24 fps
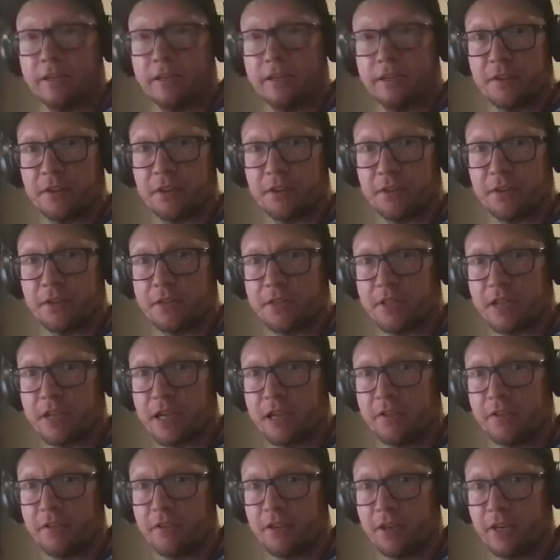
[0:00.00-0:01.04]
the good
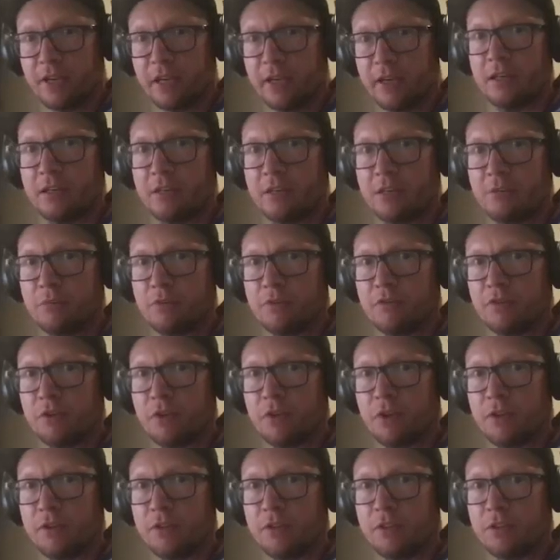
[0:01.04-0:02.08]
stuff, okay? So we've
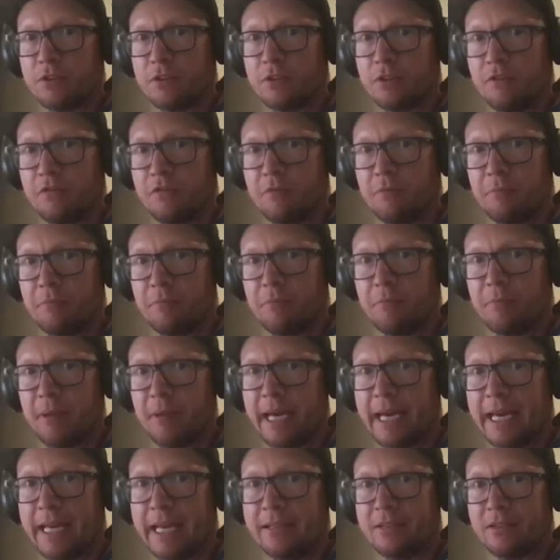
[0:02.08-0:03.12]
got this sort of
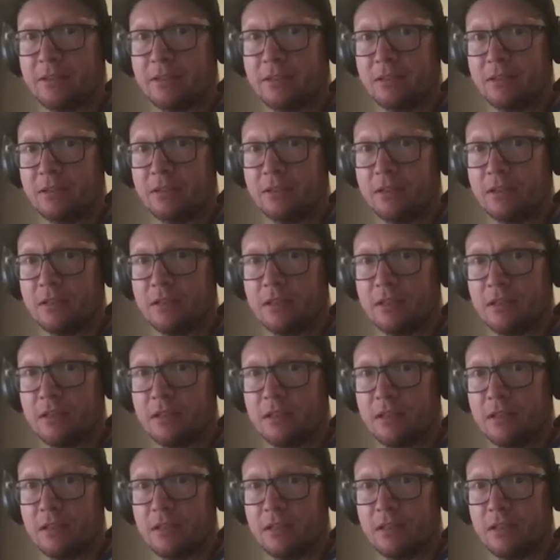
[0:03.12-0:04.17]
petal
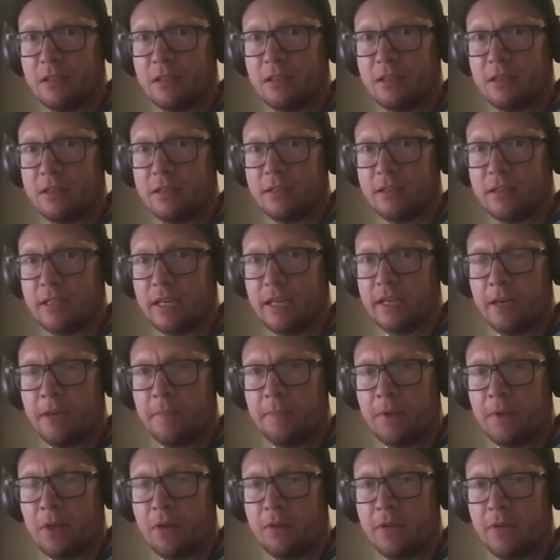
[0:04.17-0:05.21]

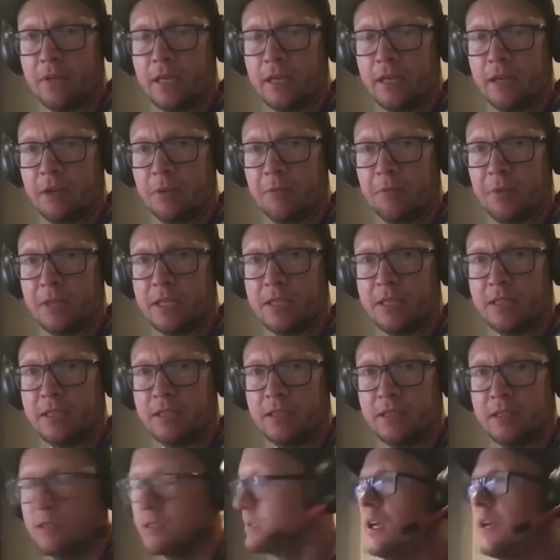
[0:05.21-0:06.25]
design on the inner
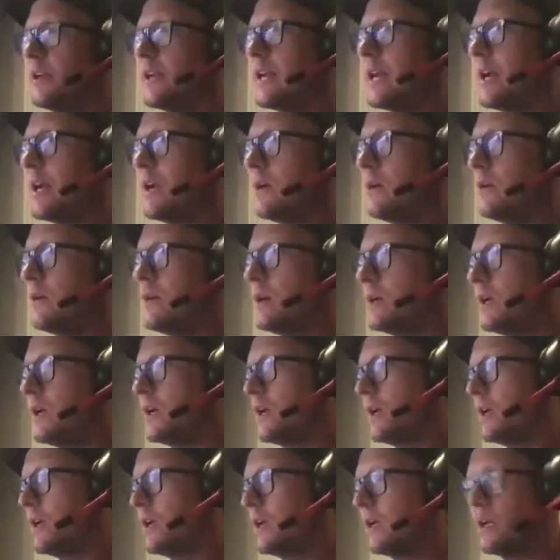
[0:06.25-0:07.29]
pieces. Now,
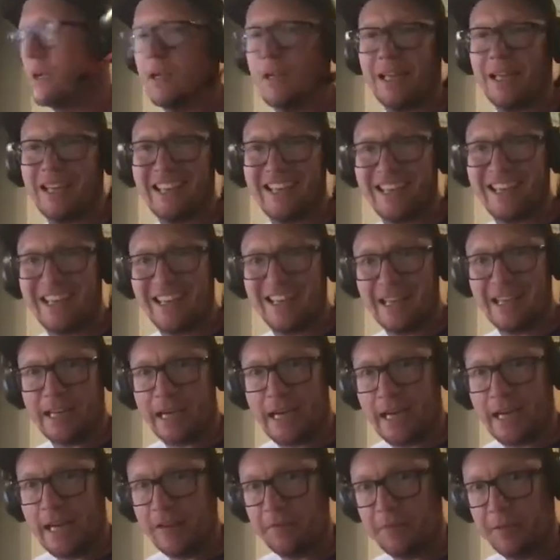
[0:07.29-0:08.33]

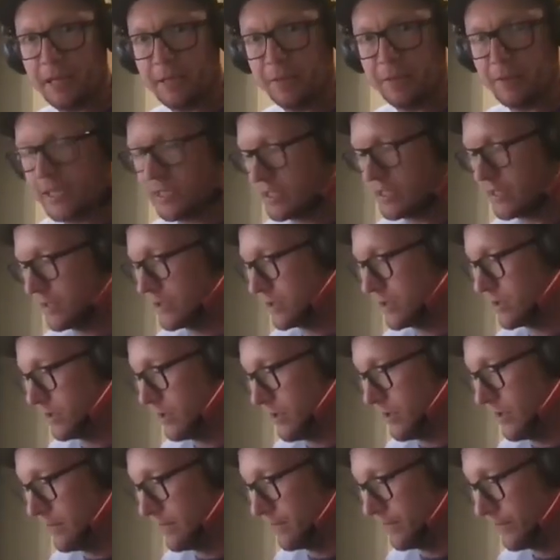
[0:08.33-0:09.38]
I have played with this in
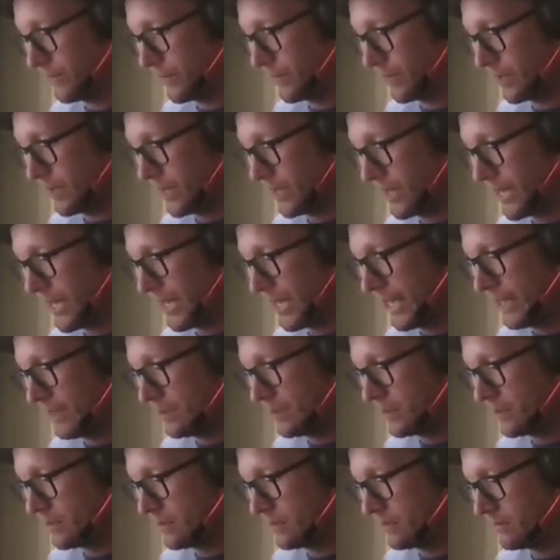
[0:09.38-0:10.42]
store,
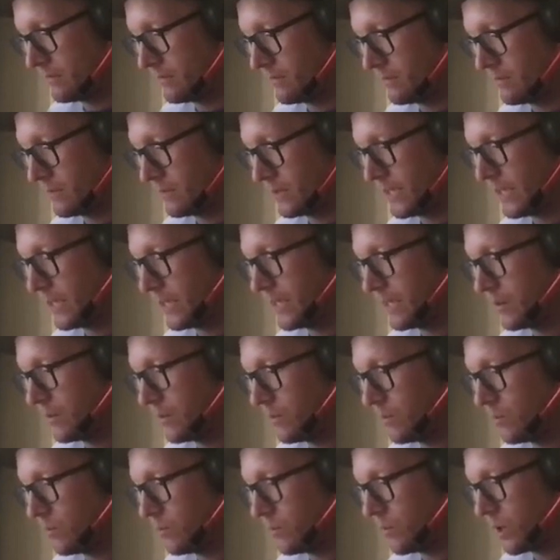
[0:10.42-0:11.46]
and
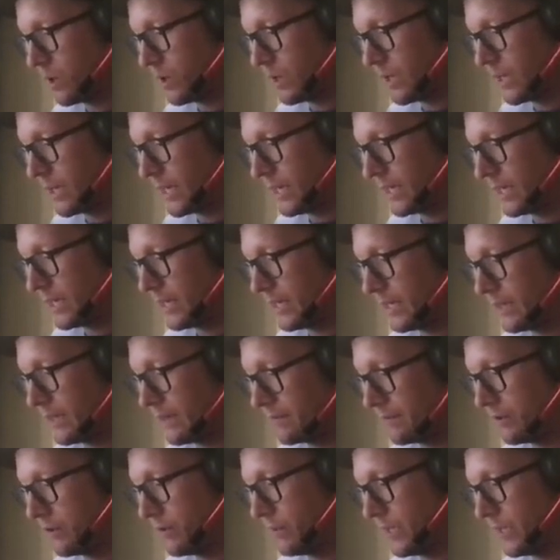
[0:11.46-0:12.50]
what I
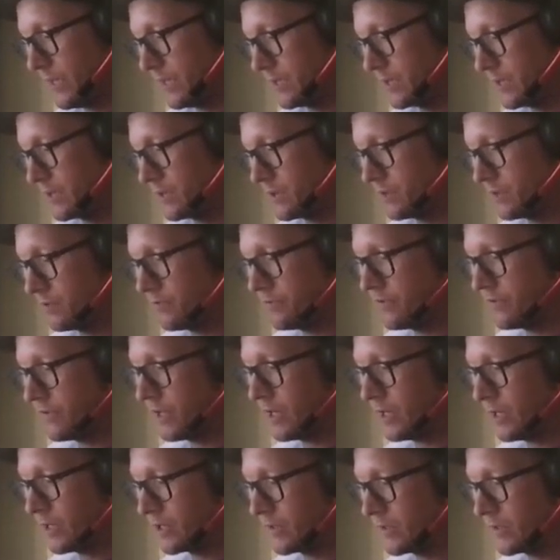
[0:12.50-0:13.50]
have noticed so far, so